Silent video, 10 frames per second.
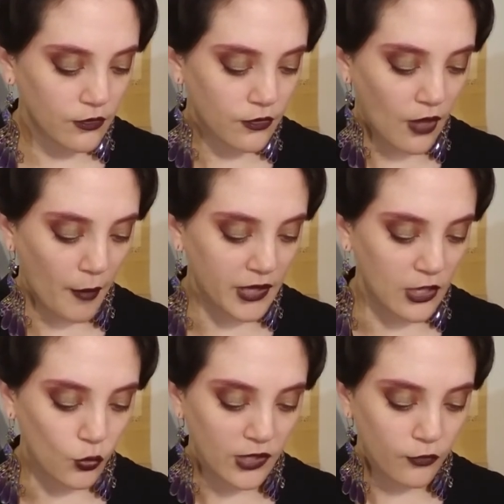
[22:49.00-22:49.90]
nominee
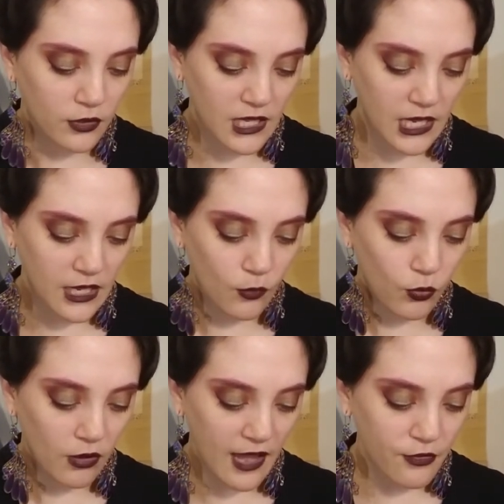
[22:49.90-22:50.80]
2014.
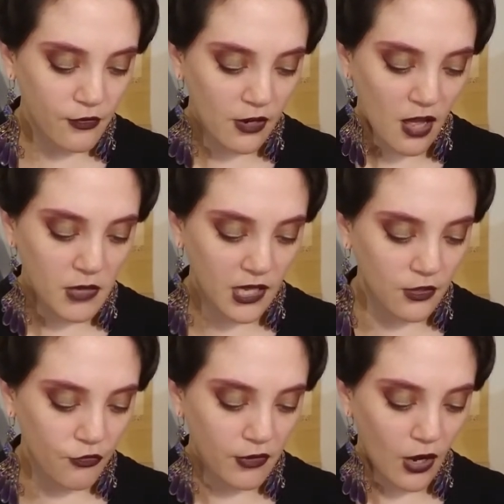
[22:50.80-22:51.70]
Will Eisner Comic
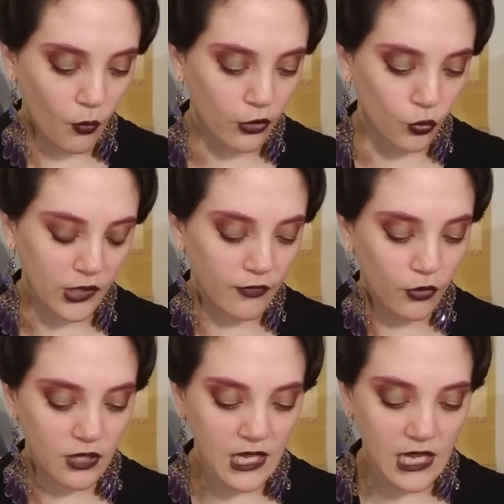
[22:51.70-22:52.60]
Industry Award
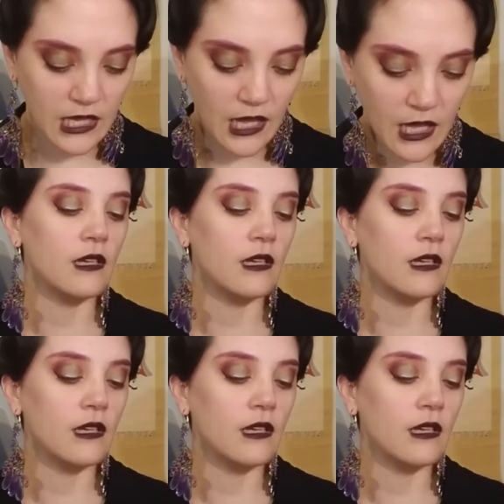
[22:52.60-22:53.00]
2014.